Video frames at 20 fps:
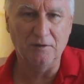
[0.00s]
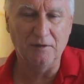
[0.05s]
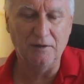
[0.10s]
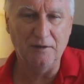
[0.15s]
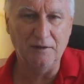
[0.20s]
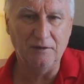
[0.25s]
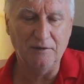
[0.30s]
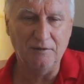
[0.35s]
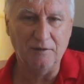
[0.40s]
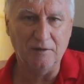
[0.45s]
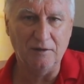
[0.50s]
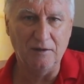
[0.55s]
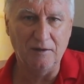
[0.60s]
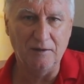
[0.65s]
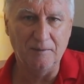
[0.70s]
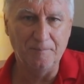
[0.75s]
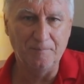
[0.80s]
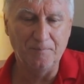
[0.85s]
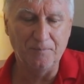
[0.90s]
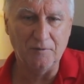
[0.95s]
And
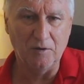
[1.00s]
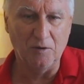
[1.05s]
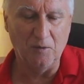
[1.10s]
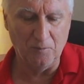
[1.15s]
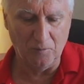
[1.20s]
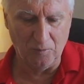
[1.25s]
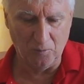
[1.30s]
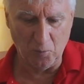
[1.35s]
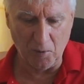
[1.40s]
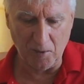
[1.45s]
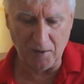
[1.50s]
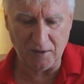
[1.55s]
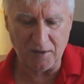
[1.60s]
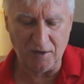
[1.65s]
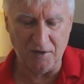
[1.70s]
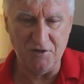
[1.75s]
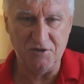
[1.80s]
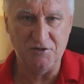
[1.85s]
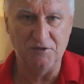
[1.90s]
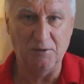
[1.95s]
on one
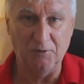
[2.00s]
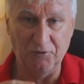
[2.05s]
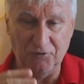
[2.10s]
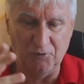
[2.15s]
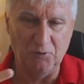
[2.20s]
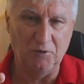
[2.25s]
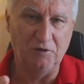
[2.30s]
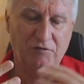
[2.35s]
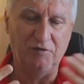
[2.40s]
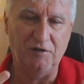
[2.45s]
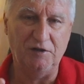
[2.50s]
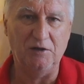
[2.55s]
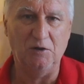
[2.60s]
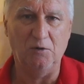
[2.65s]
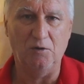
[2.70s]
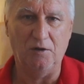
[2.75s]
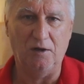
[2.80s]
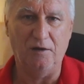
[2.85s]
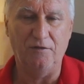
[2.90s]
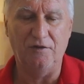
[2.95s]
occasion I was doing a
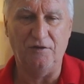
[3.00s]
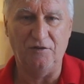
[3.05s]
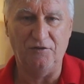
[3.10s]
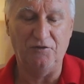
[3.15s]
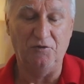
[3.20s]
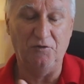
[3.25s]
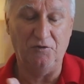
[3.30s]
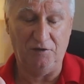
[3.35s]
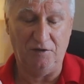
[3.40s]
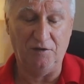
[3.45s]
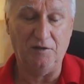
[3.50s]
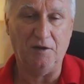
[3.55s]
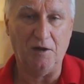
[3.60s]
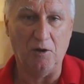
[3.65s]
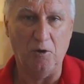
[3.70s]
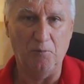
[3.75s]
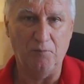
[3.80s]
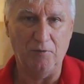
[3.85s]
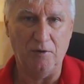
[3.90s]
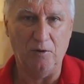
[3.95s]
video like this using the
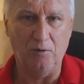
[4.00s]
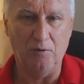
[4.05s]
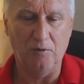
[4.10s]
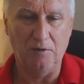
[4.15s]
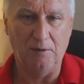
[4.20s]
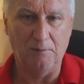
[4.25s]
GoPro.